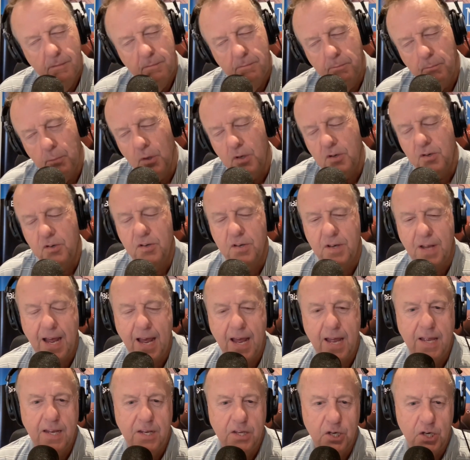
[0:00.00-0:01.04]
put
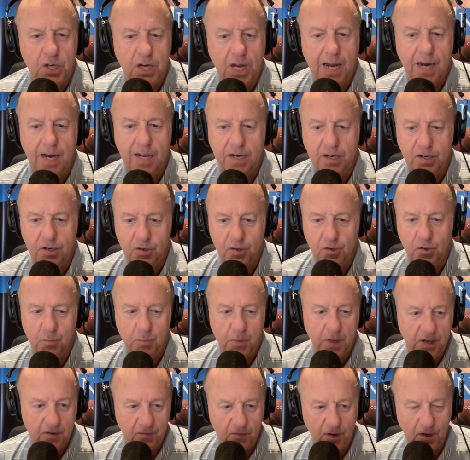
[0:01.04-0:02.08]
a challenge to
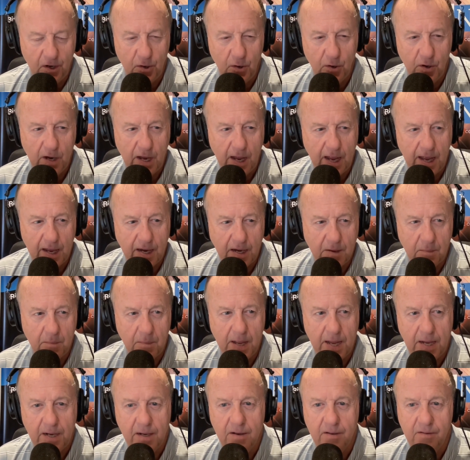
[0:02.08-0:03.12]
Piet Viljoen and
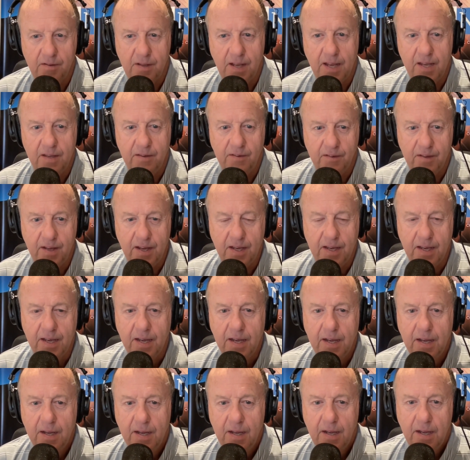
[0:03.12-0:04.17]
Magnus Heystek.
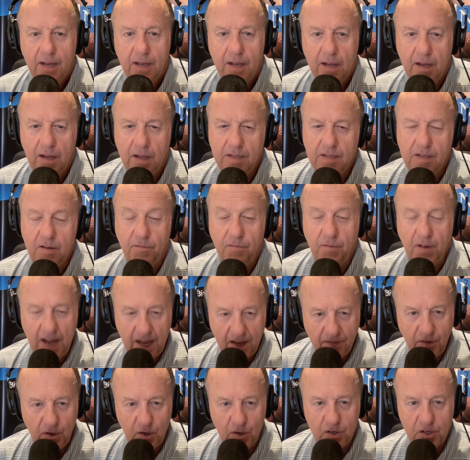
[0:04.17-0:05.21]
It's a
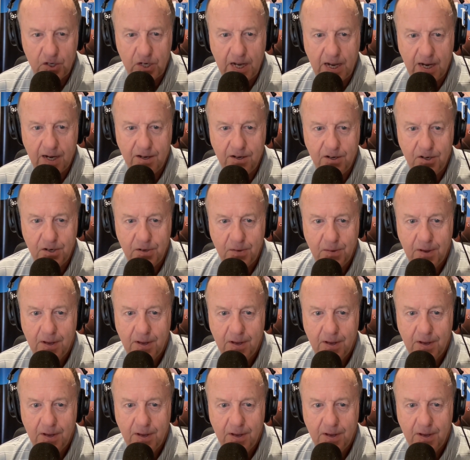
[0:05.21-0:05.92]
five-year challenge.